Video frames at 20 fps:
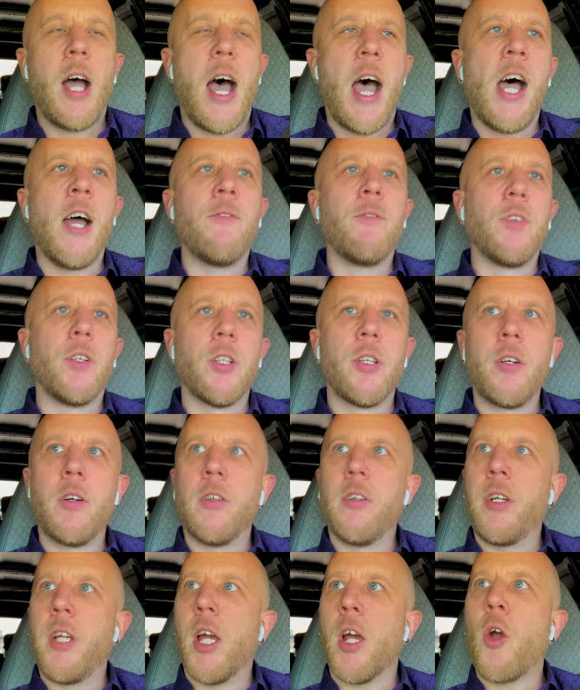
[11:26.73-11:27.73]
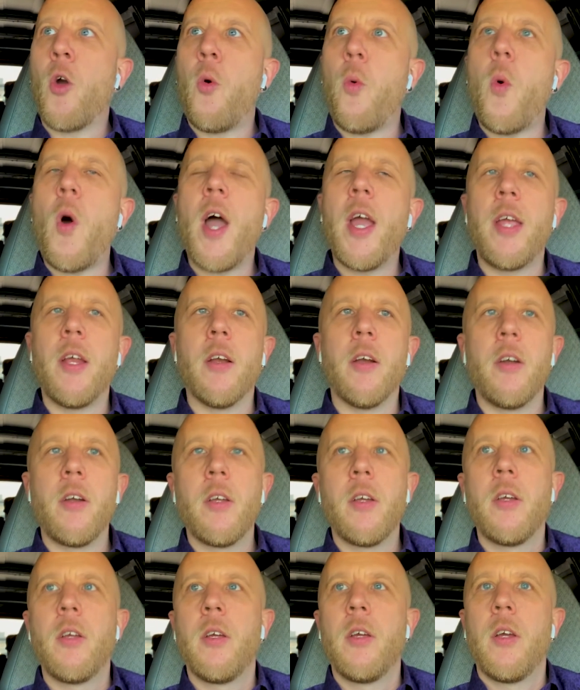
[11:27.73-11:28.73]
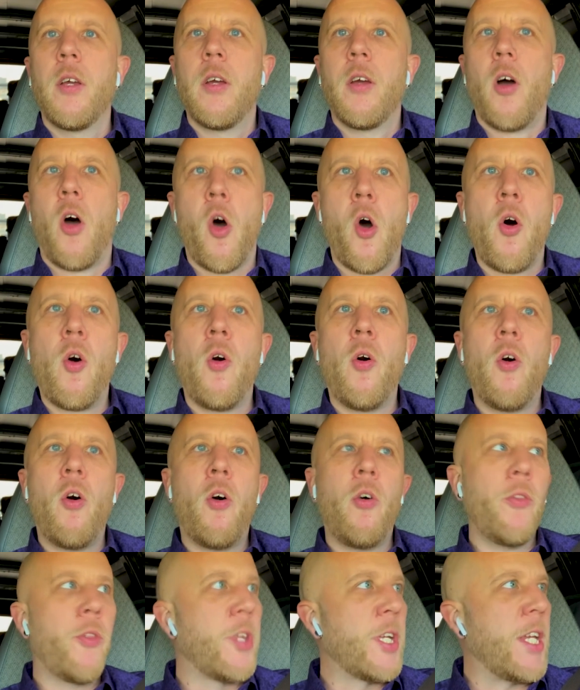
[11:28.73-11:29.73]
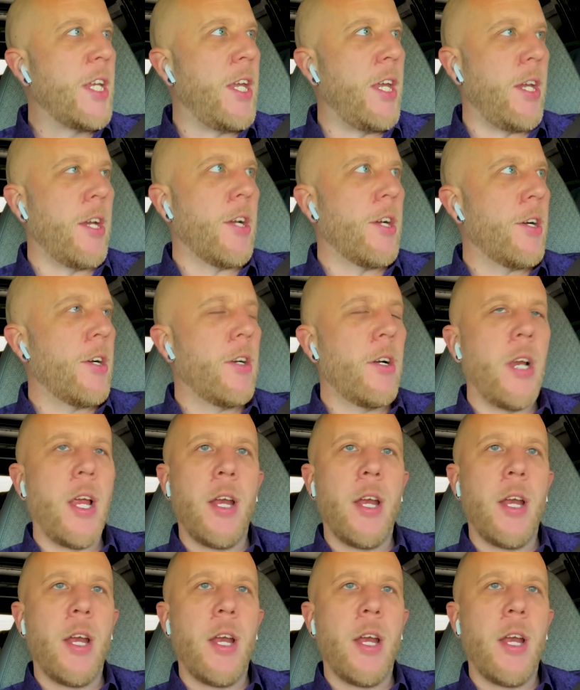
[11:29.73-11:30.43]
I've literally acquired all the gear